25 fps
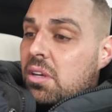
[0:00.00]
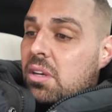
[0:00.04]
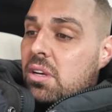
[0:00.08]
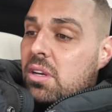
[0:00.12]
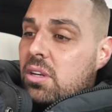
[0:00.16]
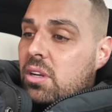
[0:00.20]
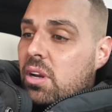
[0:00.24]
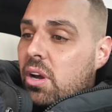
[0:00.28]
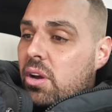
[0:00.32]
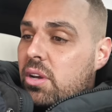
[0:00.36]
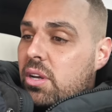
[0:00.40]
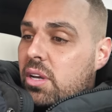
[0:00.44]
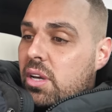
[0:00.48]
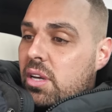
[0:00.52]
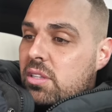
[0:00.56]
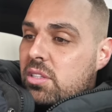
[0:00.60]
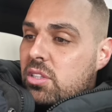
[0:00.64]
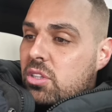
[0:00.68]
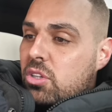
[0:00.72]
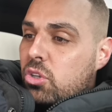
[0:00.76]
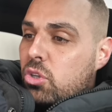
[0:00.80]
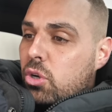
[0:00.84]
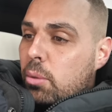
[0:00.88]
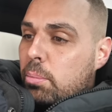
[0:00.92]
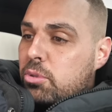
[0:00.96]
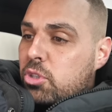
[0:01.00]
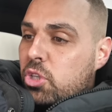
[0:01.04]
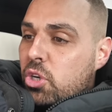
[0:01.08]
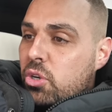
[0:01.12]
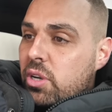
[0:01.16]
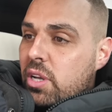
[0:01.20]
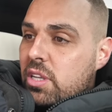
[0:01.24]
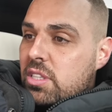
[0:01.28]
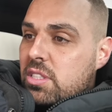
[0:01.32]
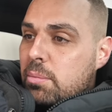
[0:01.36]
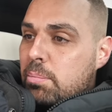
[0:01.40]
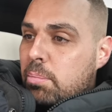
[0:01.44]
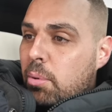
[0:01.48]
you know, it's a good
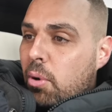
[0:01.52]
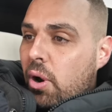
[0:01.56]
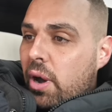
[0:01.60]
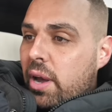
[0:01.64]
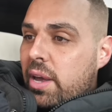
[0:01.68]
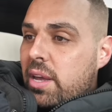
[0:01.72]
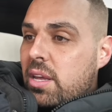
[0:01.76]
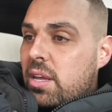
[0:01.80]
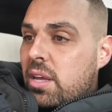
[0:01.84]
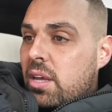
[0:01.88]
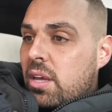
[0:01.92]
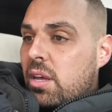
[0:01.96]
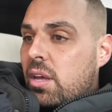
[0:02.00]
opportunity to buy